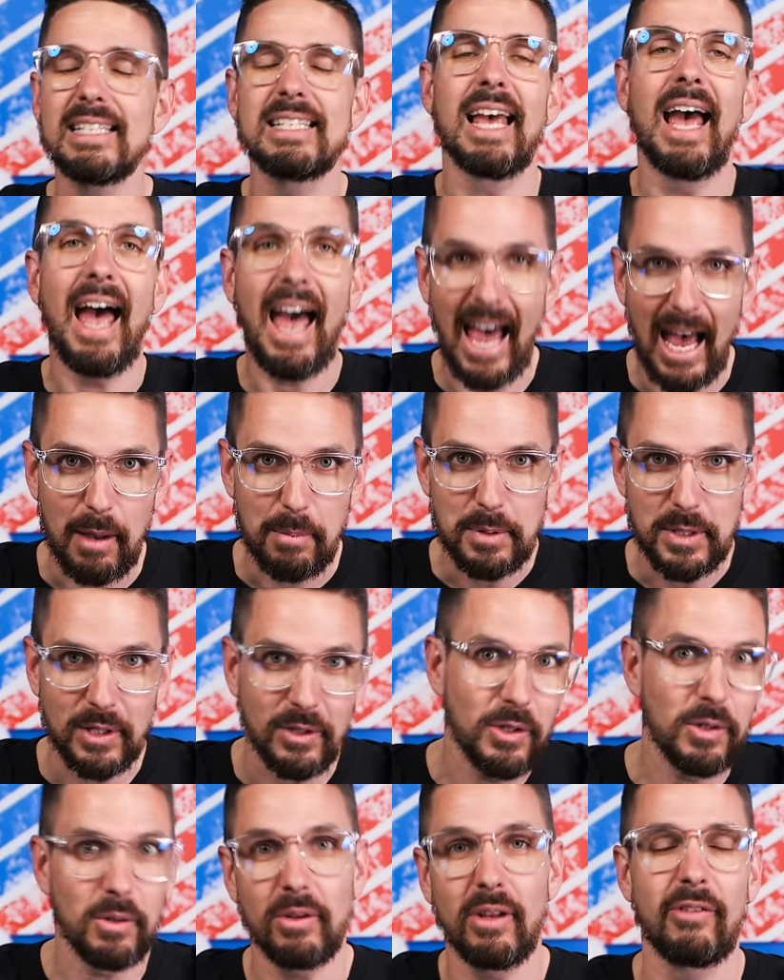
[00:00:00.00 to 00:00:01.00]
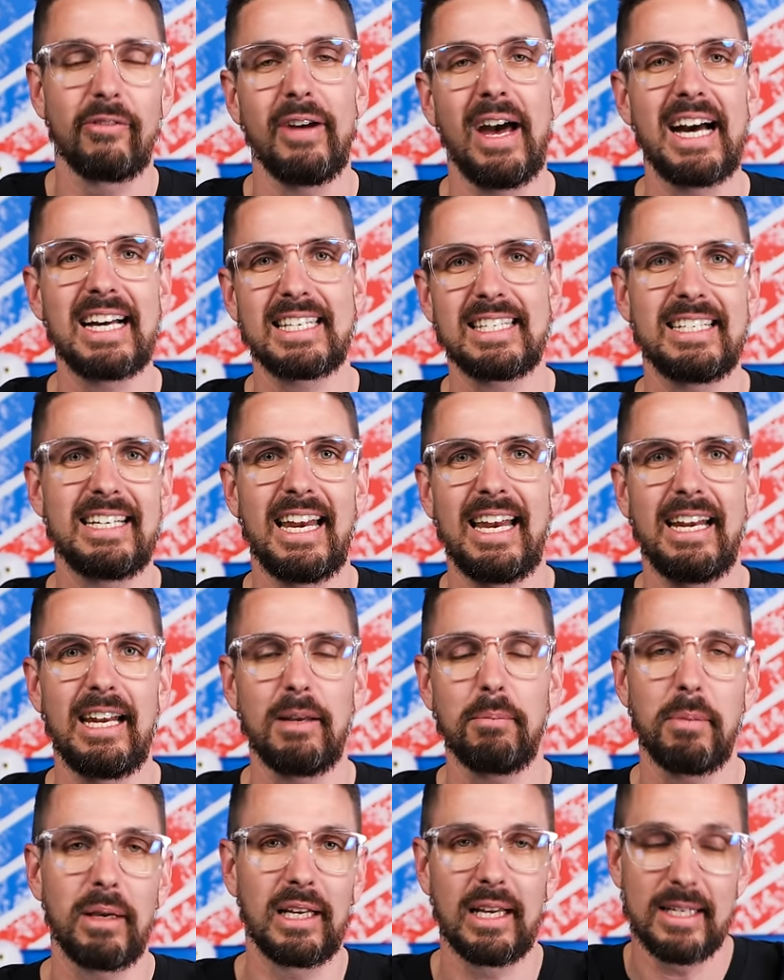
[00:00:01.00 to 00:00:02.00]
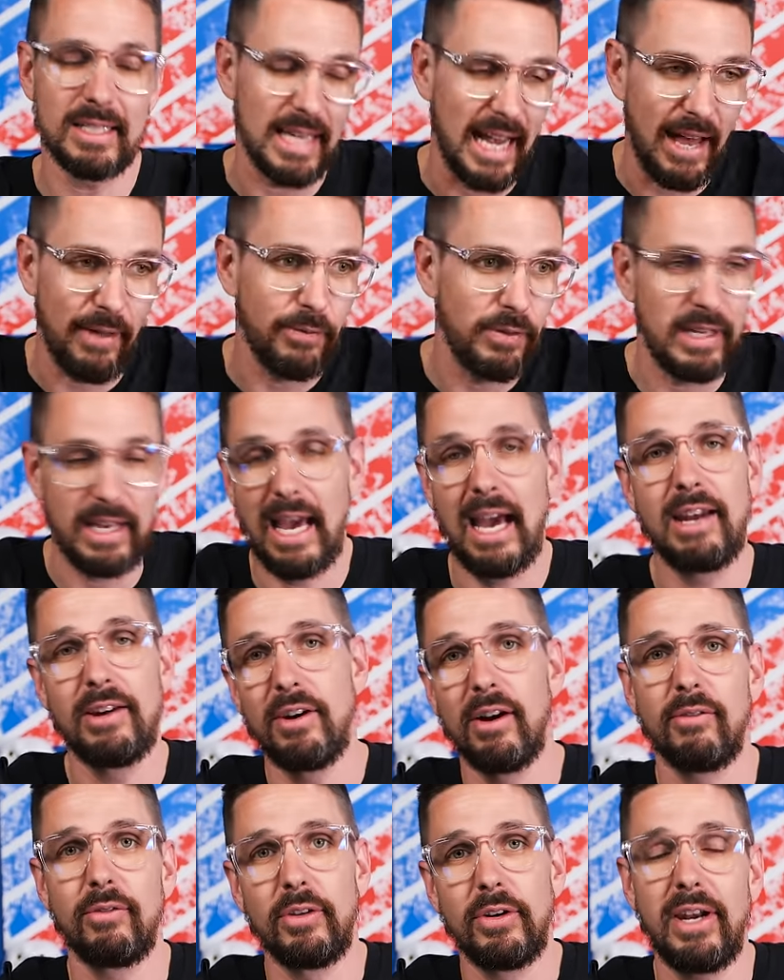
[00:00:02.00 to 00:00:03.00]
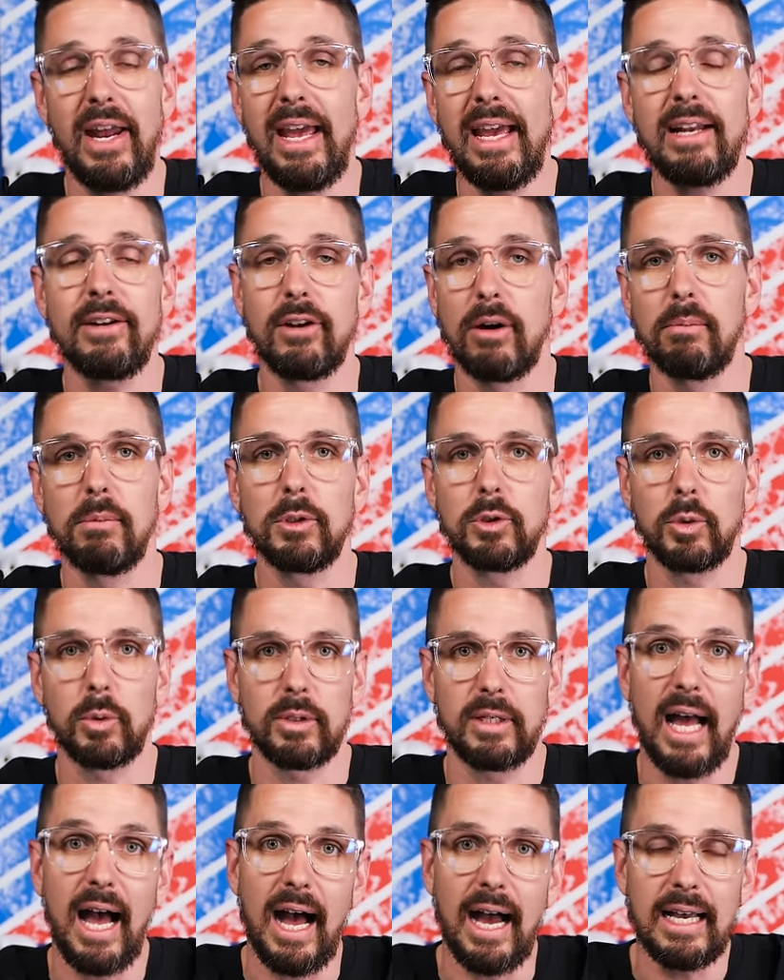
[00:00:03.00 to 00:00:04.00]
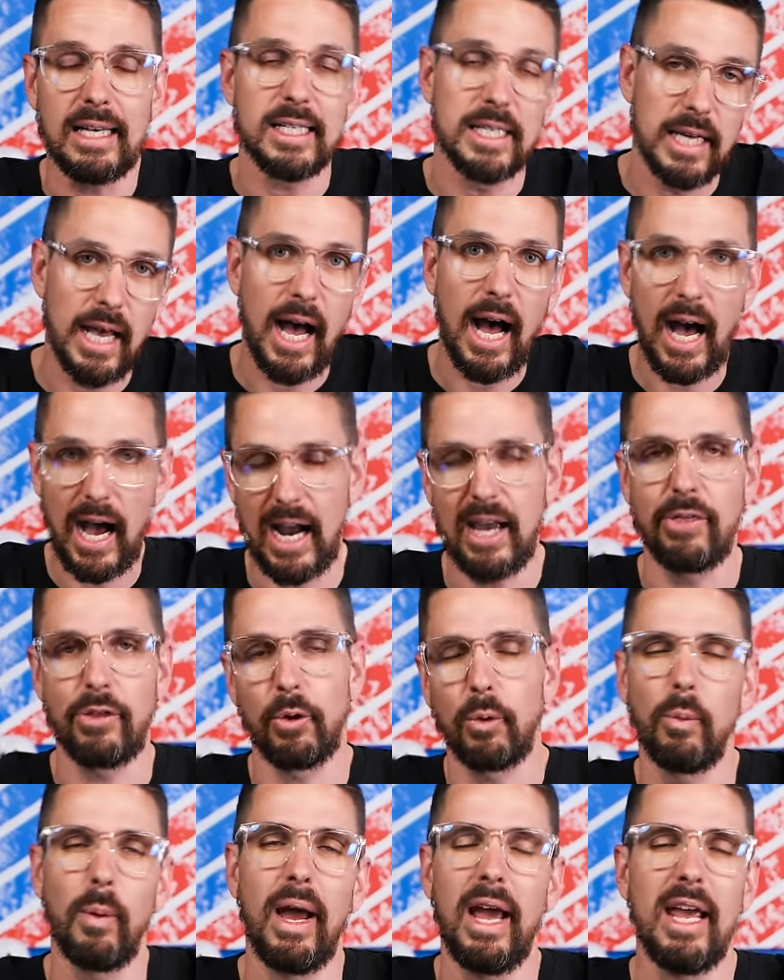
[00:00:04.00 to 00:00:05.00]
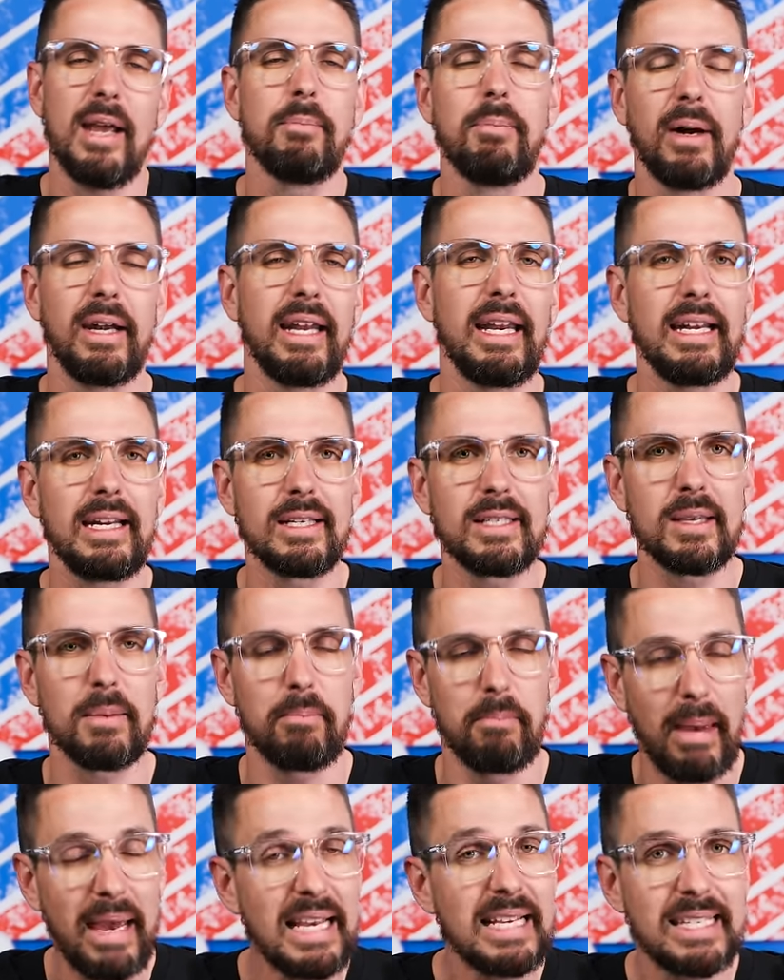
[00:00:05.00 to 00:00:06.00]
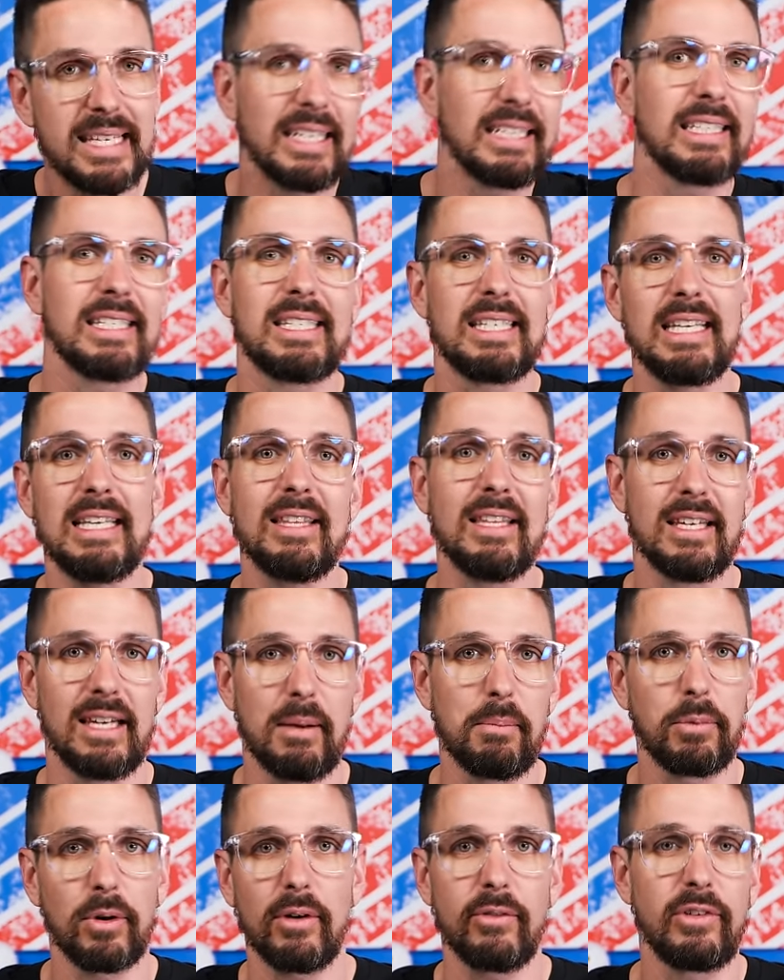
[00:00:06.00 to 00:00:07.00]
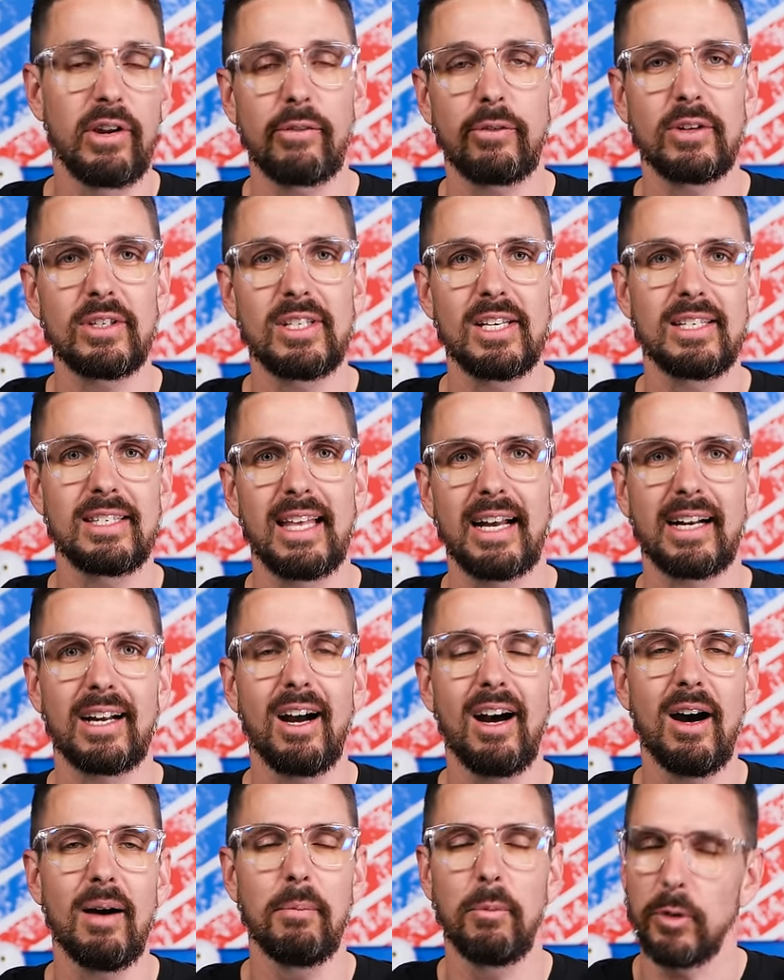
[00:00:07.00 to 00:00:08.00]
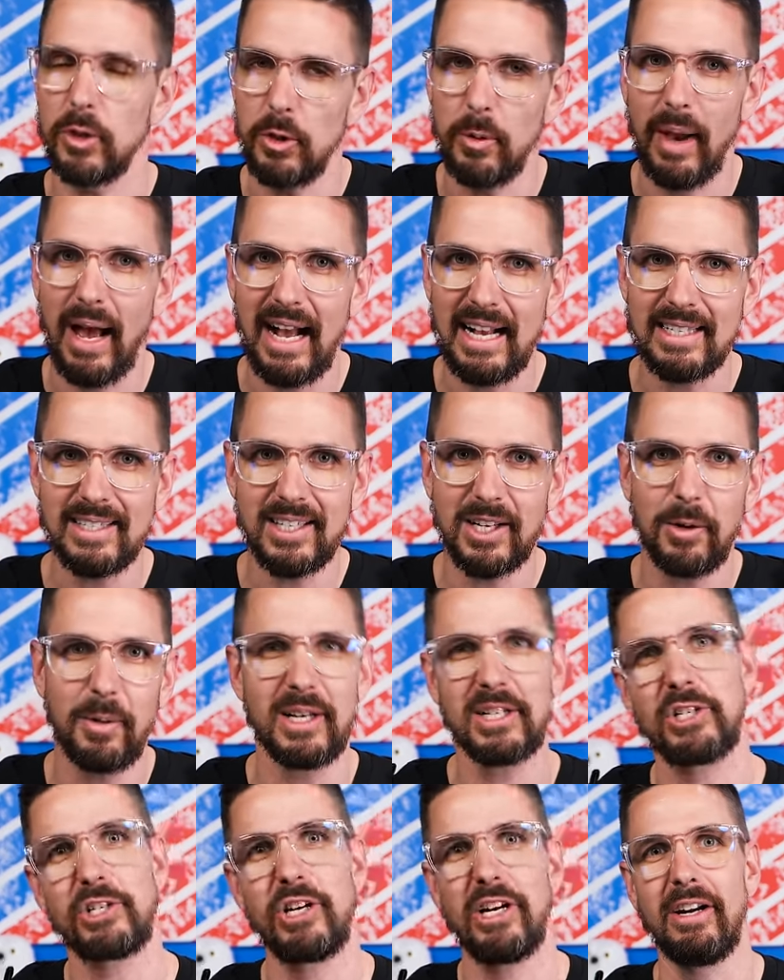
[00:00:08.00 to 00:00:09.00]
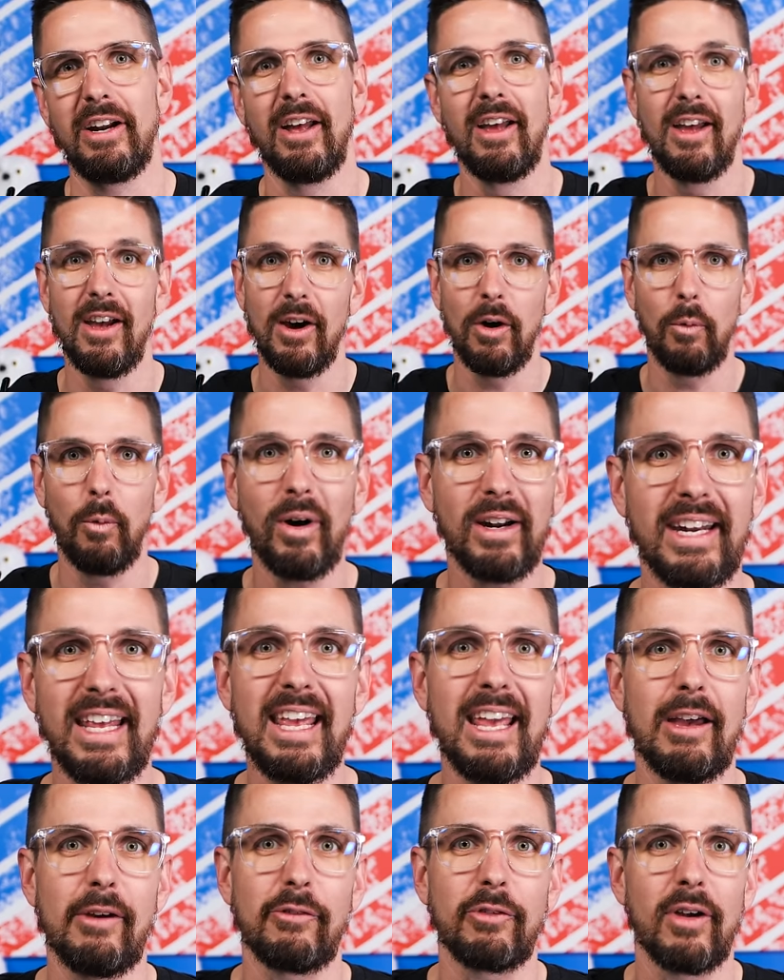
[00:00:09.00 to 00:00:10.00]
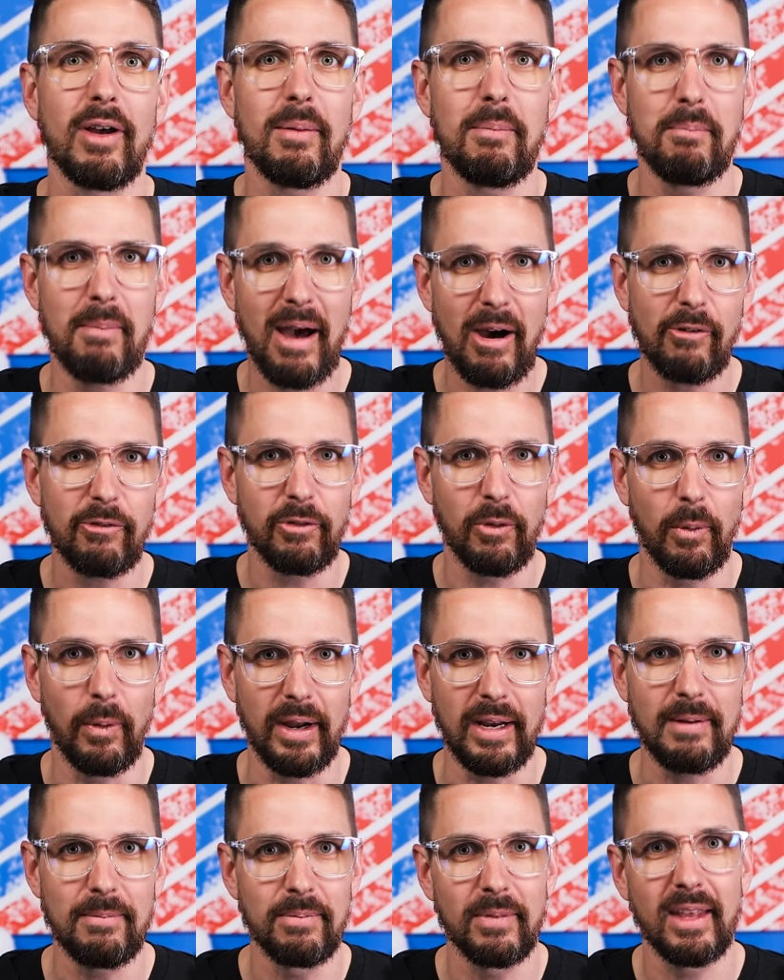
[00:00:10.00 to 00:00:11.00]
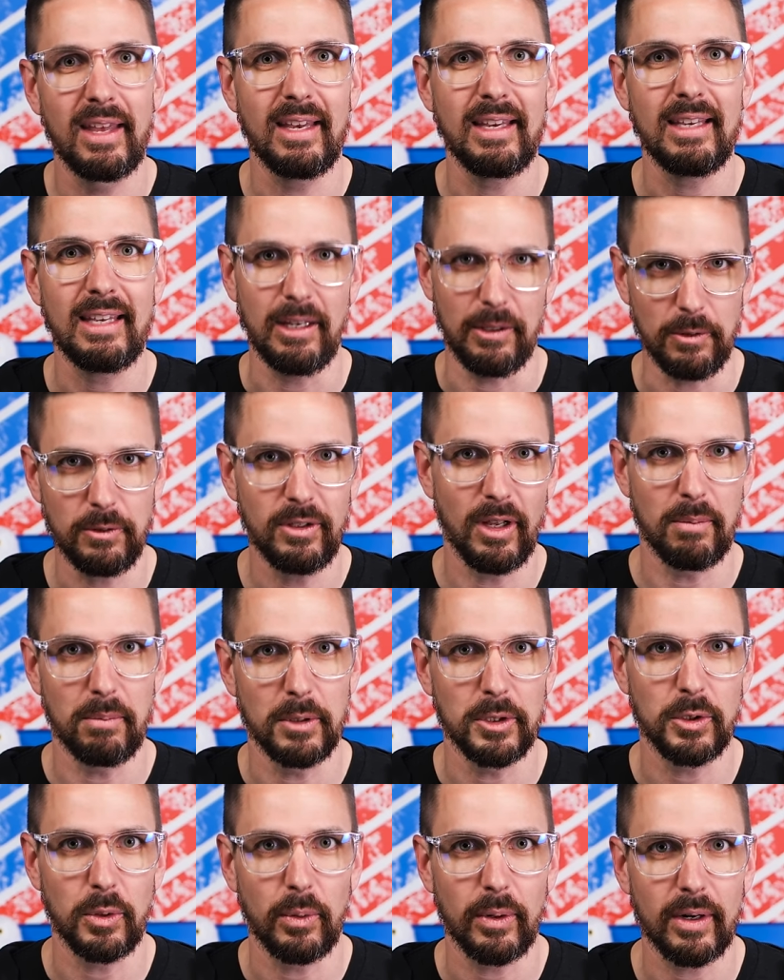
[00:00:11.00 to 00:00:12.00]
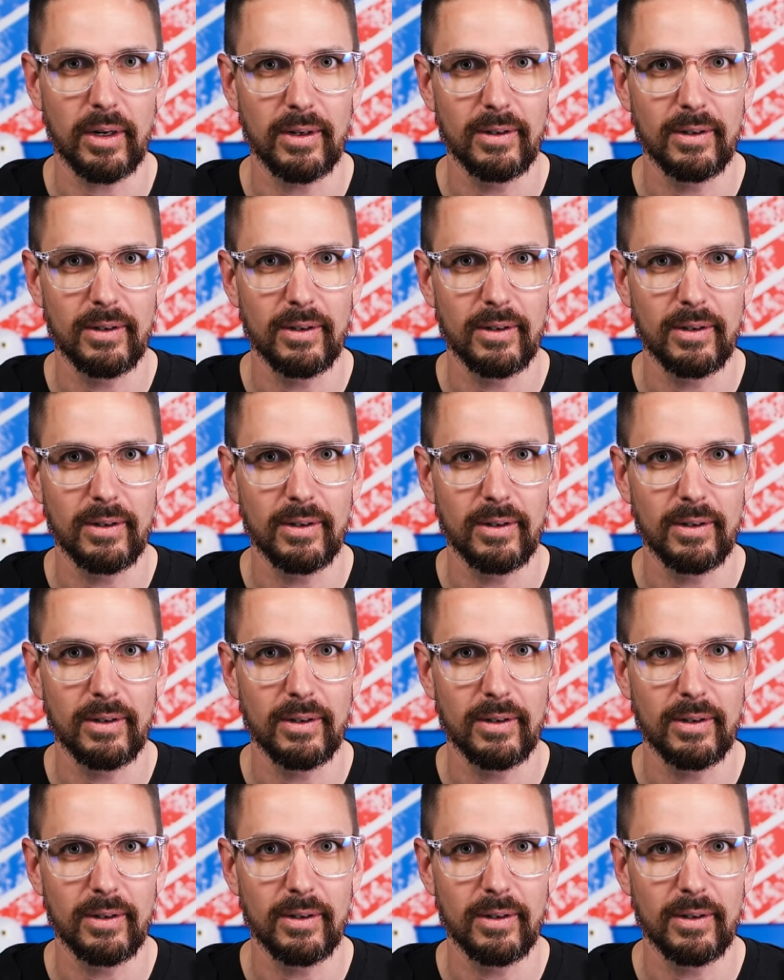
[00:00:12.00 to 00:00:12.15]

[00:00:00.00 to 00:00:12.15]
is absolutely fascinating because at the end of the day, Dumbledore dies either way, but it is amazing to see the number of differences that come when you ask the question, what if Malfoy killed Dumbledore?